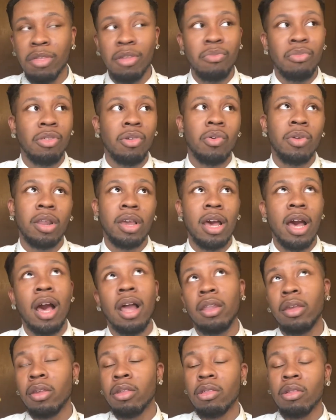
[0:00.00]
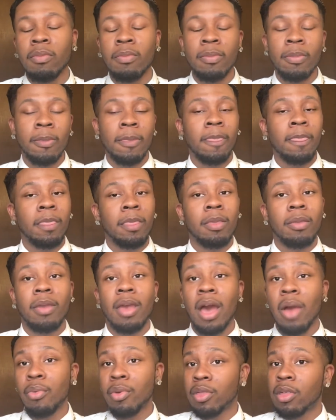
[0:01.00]
He was going to college.
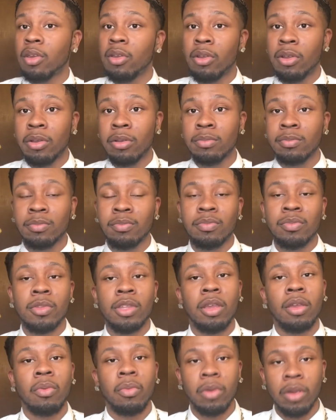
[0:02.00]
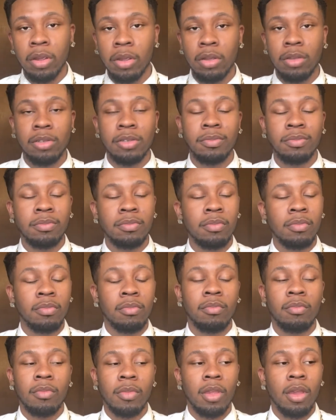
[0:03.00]
I was here and work
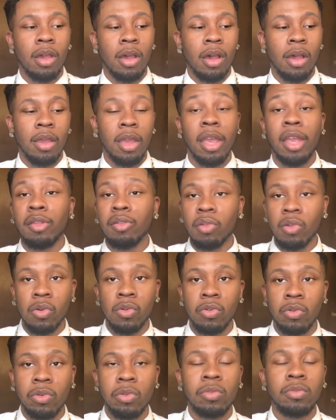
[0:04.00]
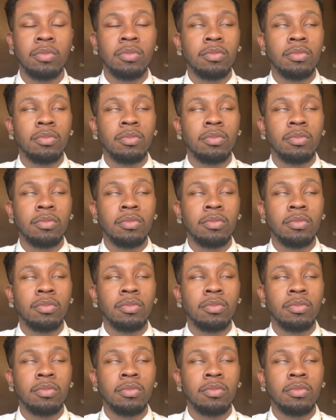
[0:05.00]
and school.